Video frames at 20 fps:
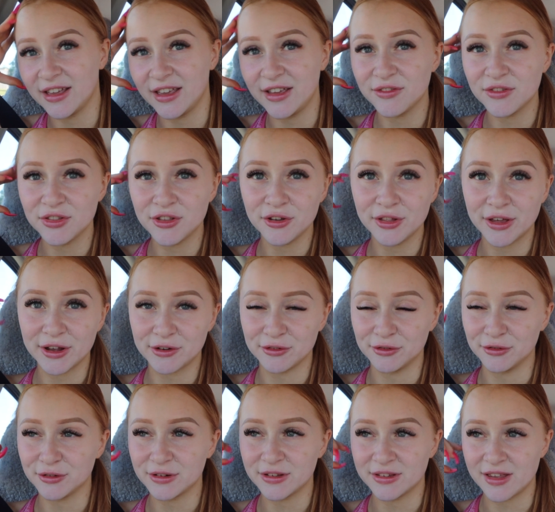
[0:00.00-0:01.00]
even though like
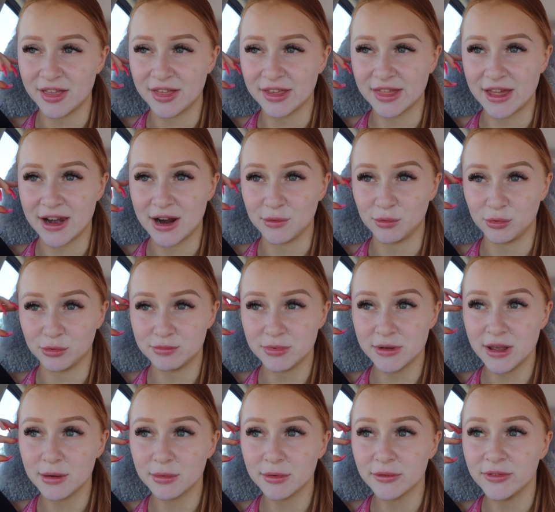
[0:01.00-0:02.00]
Grilled is something that I would
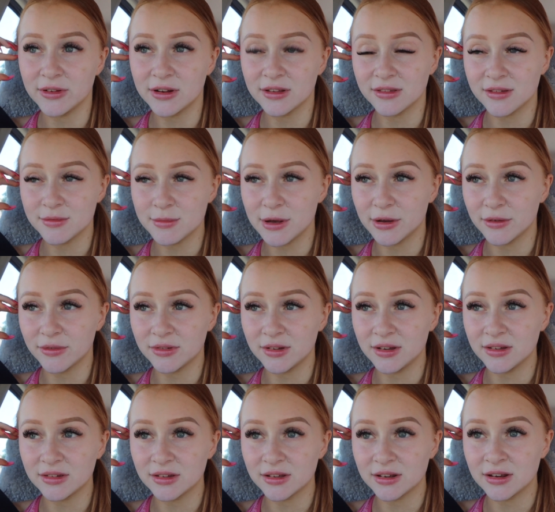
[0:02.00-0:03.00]
be able to fit into my
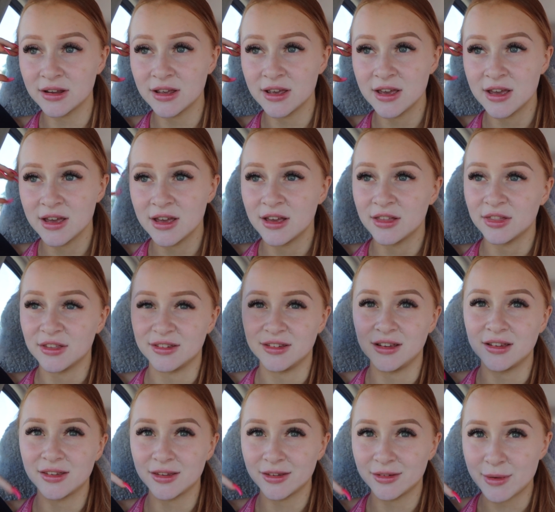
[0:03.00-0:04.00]
off-season, the
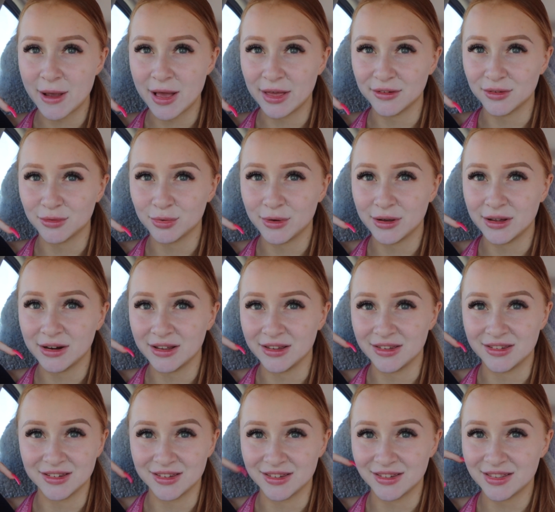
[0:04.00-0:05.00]
Caesar's Palace one
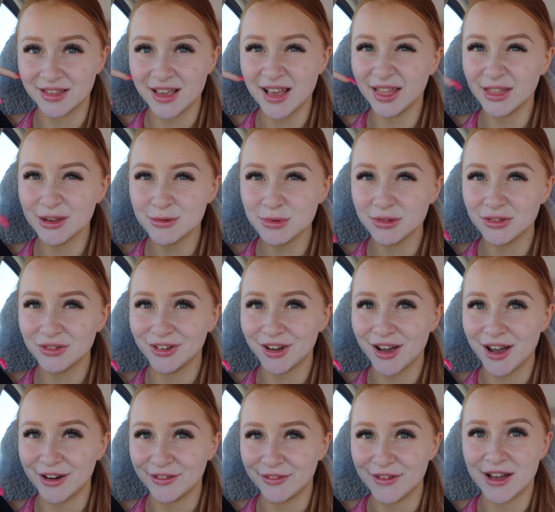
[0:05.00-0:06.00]
is just that little bit too
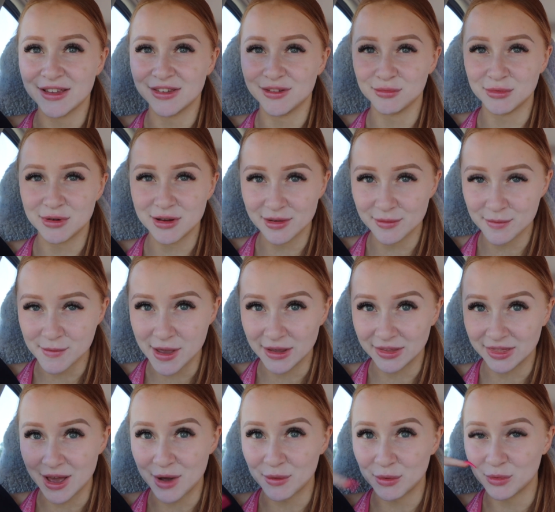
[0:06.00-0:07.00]
high in fat. So I'm going to
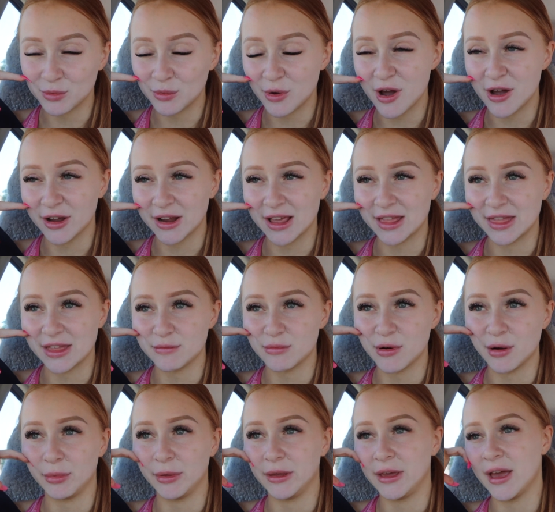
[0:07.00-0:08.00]
make that one work and then
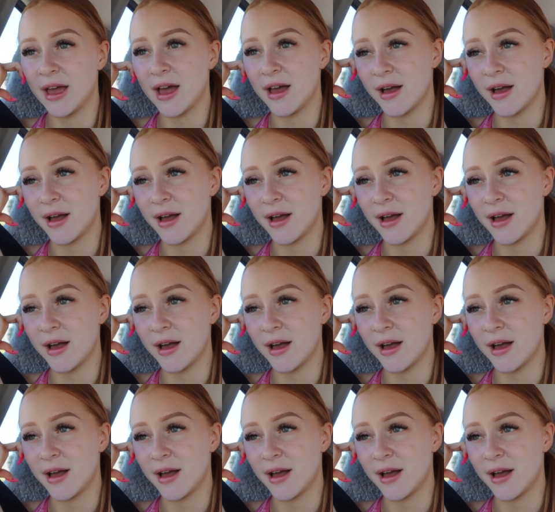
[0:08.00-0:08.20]
probably